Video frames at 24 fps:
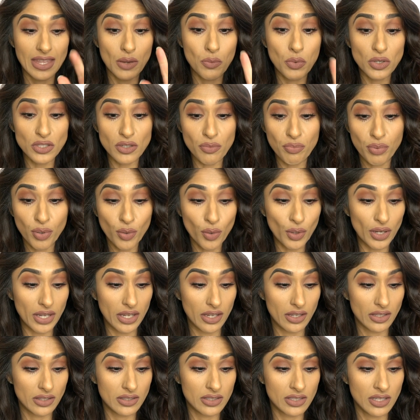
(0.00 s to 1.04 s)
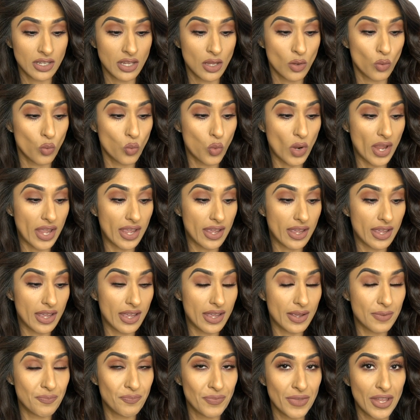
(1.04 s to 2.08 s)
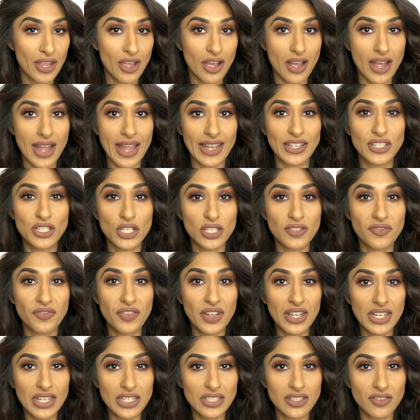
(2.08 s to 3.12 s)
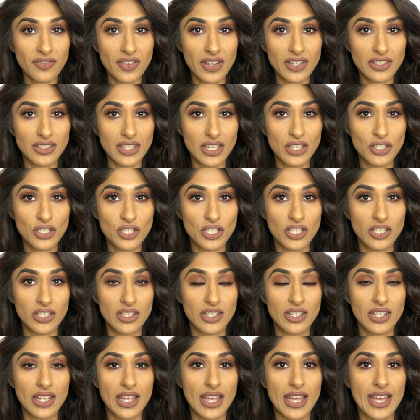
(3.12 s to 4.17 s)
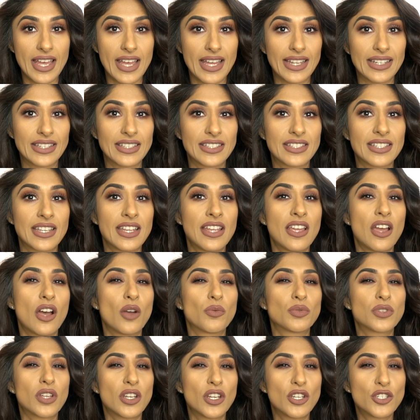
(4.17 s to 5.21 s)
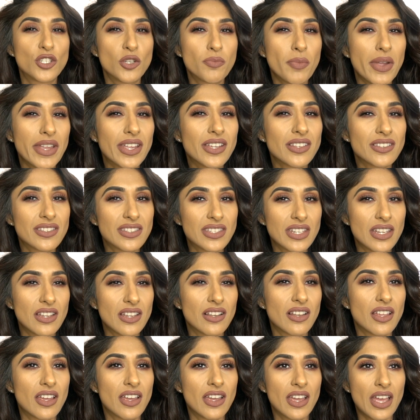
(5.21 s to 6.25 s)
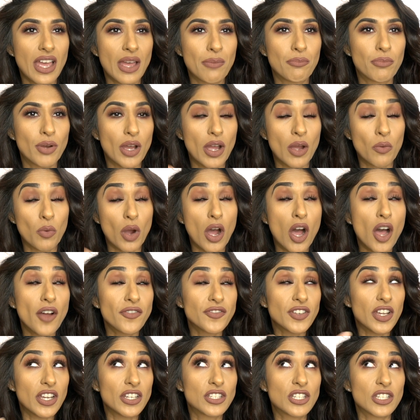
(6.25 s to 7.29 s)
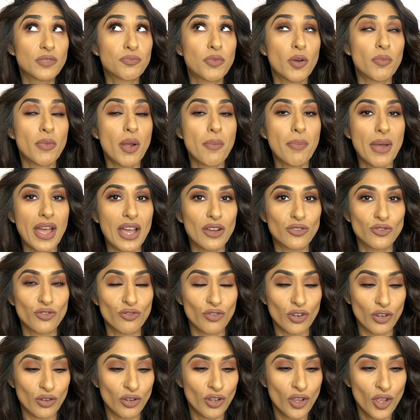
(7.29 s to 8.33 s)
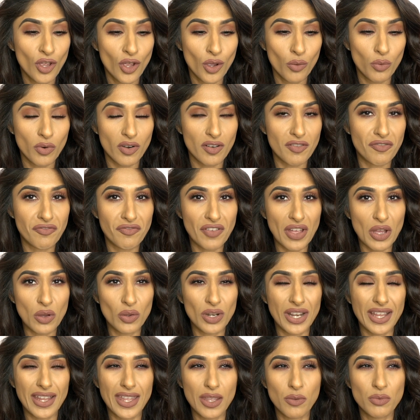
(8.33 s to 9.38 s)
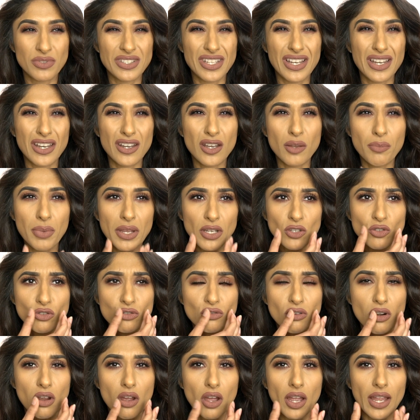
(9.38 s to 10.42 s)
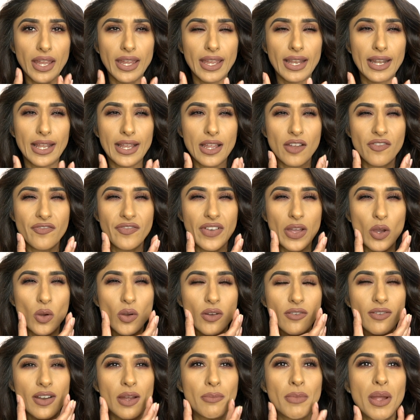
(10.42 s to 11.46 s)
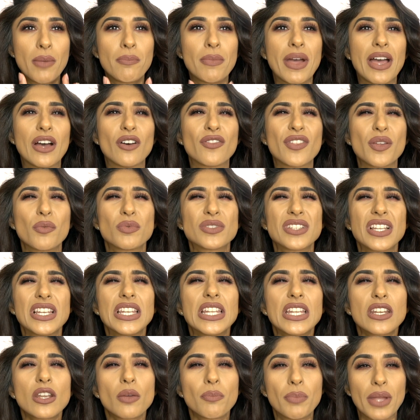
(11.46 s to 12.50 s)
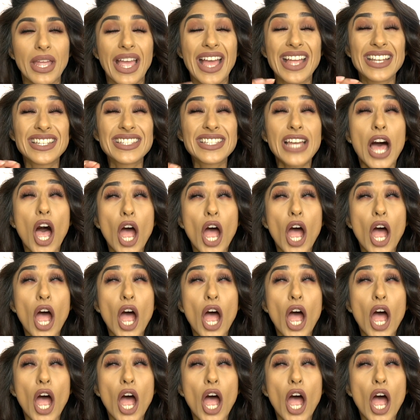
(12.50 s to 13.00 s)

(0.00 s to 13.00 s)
There was a point where I had just finished the foundation and I was kind of doing my concealer, and after I just put my powder on, where it felt like it was a little bit dry, like I felt around my mouth it was a little bit, a